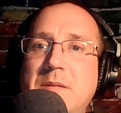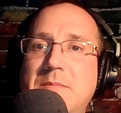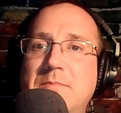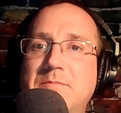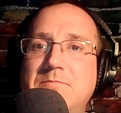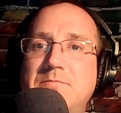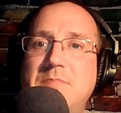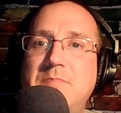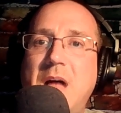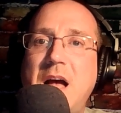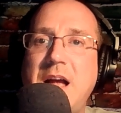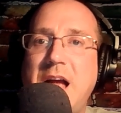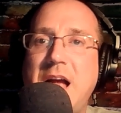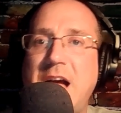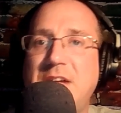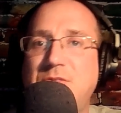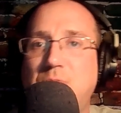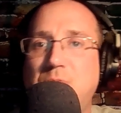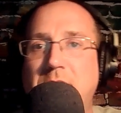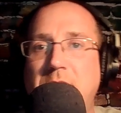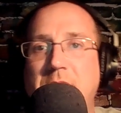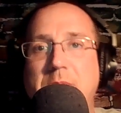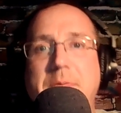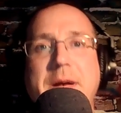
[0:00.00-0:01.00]
Nye asked
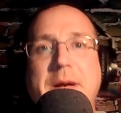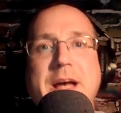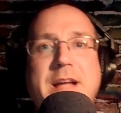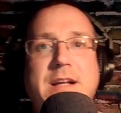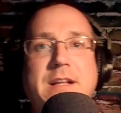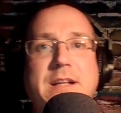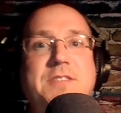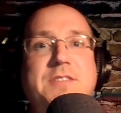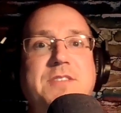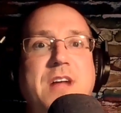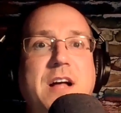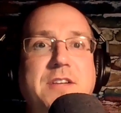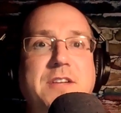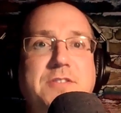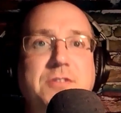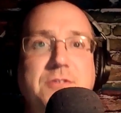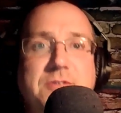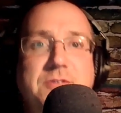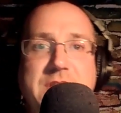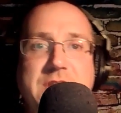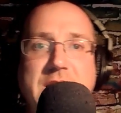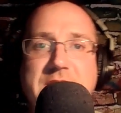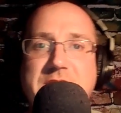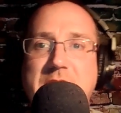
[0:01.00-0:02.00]
one of the panelists on
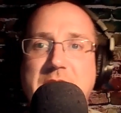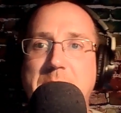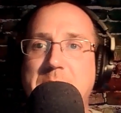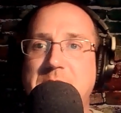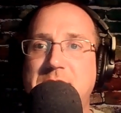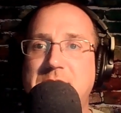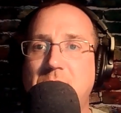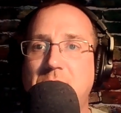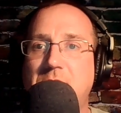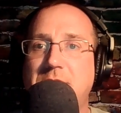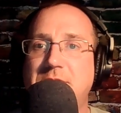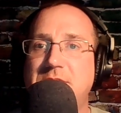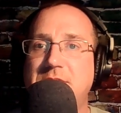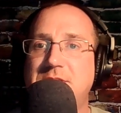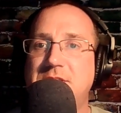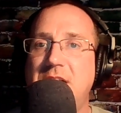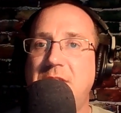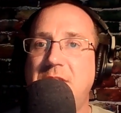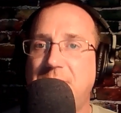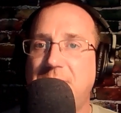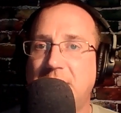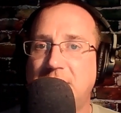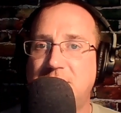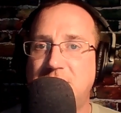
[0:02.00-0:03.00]
Tuesday's episode of his
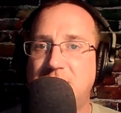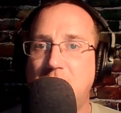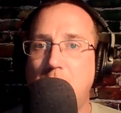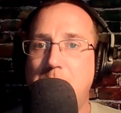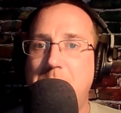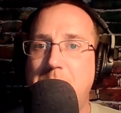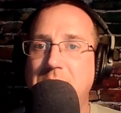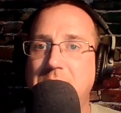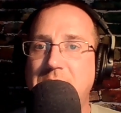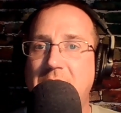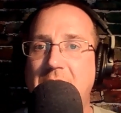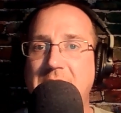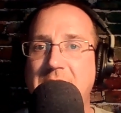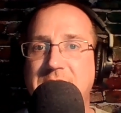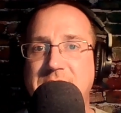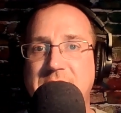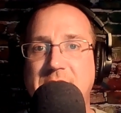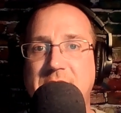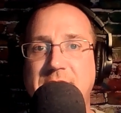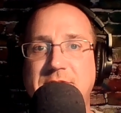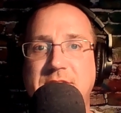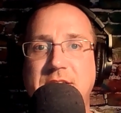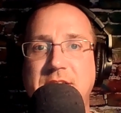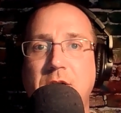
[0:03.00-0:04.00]
Netflix show, Bill Nye
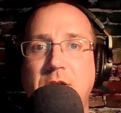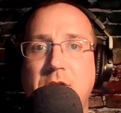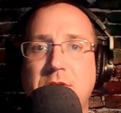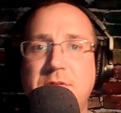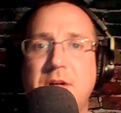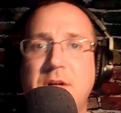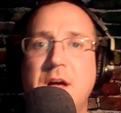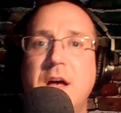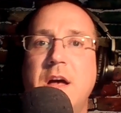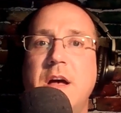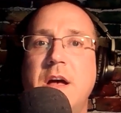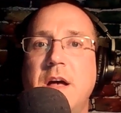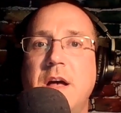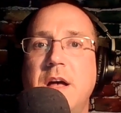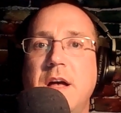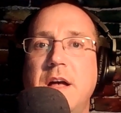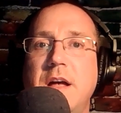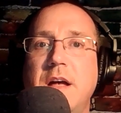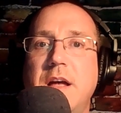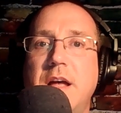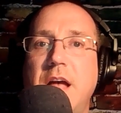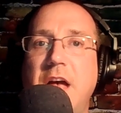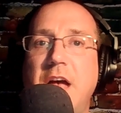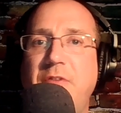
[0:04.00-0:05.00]
Saves the Earth,
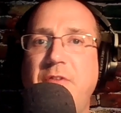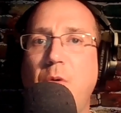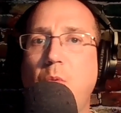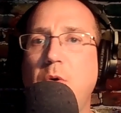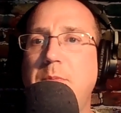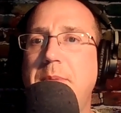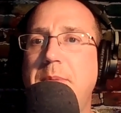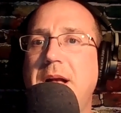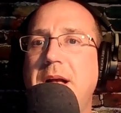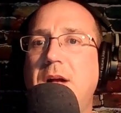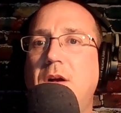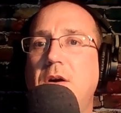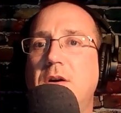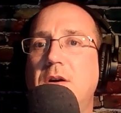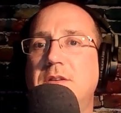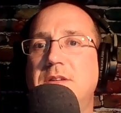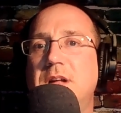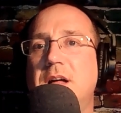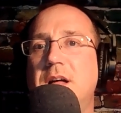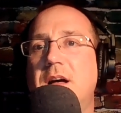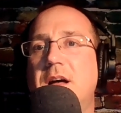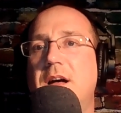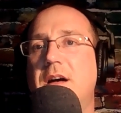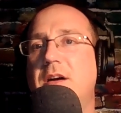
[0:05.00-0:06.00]
if it would be
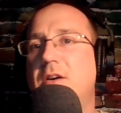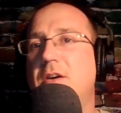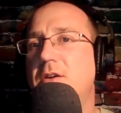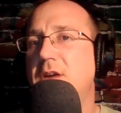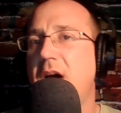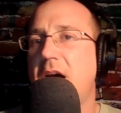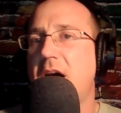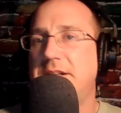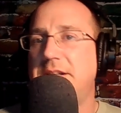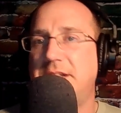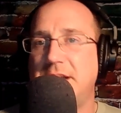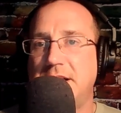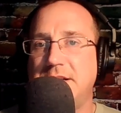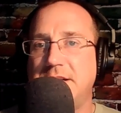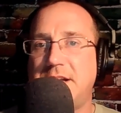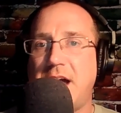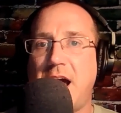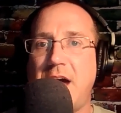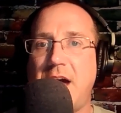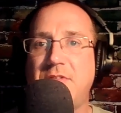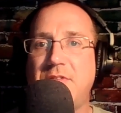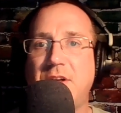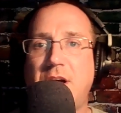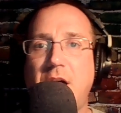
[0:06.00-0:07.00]
a good idea to
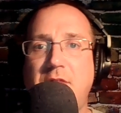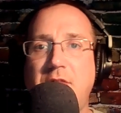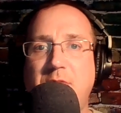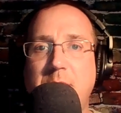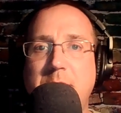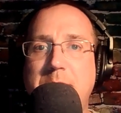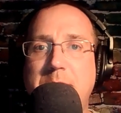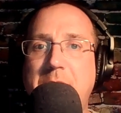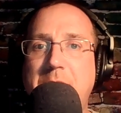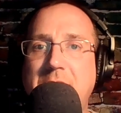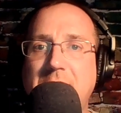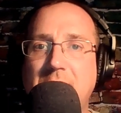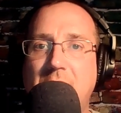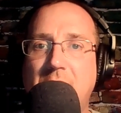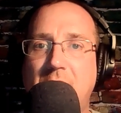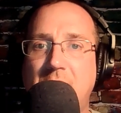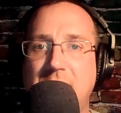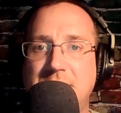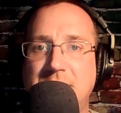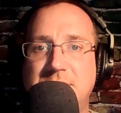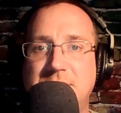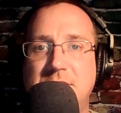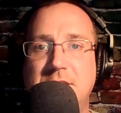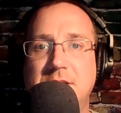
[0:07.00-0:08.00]
have the government
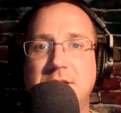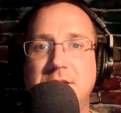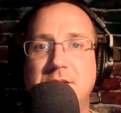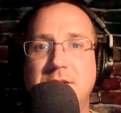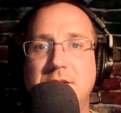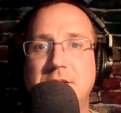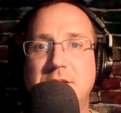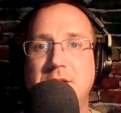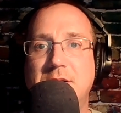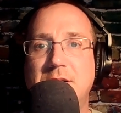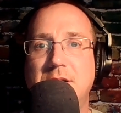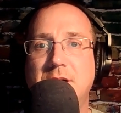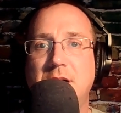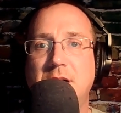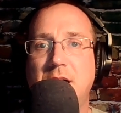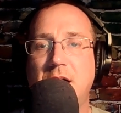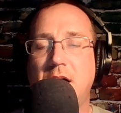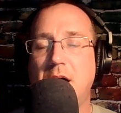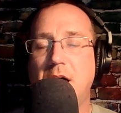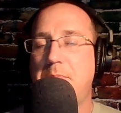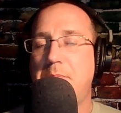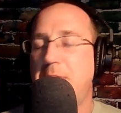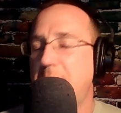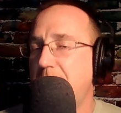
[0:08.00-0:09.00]
penalized
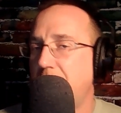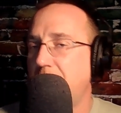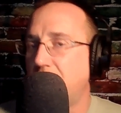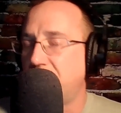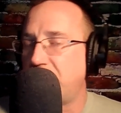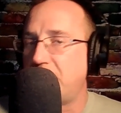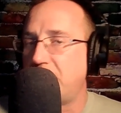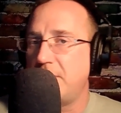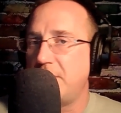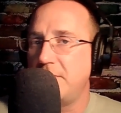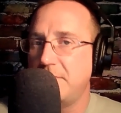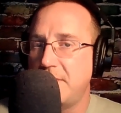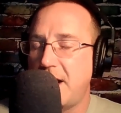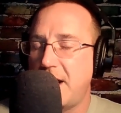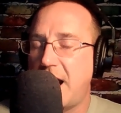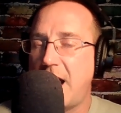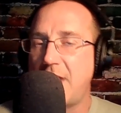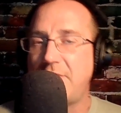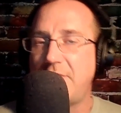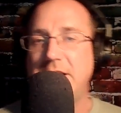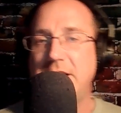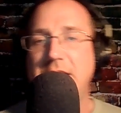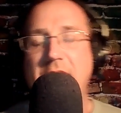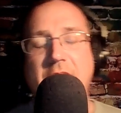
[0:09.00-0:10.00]
people for
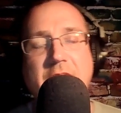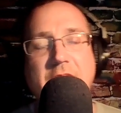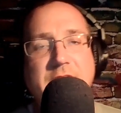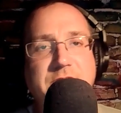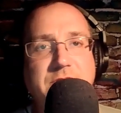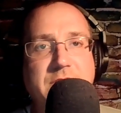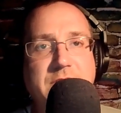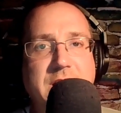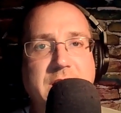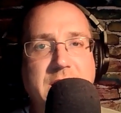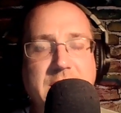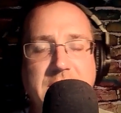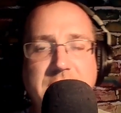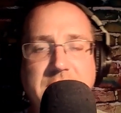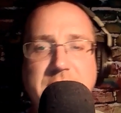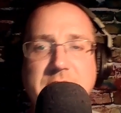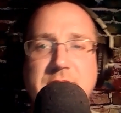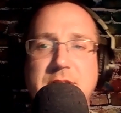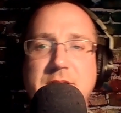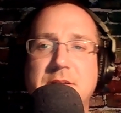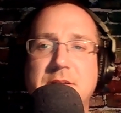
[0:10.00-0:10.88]
having extra kids.